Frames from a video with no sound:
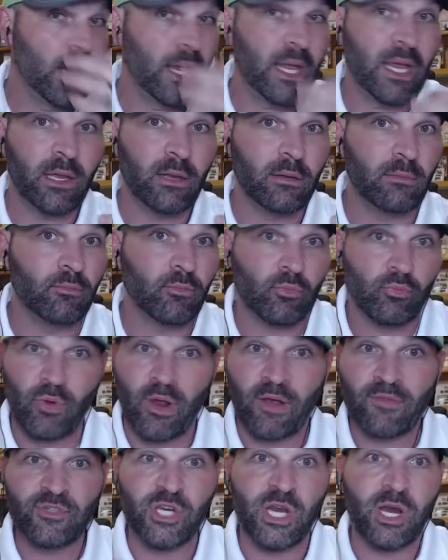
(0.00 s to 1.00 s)
in
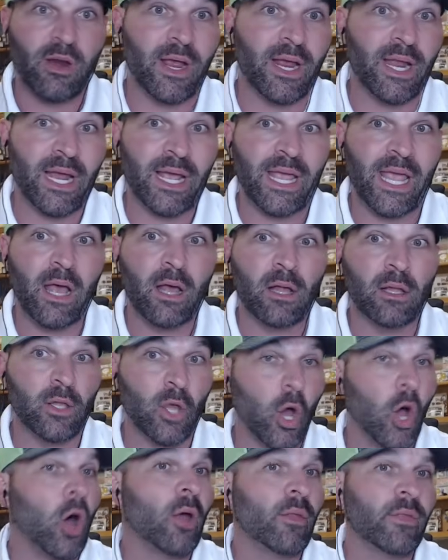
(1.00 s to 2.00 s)
rev share
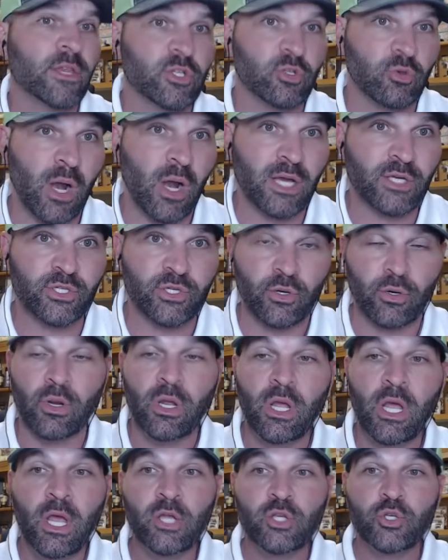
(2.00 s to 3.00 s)
NIL on this roster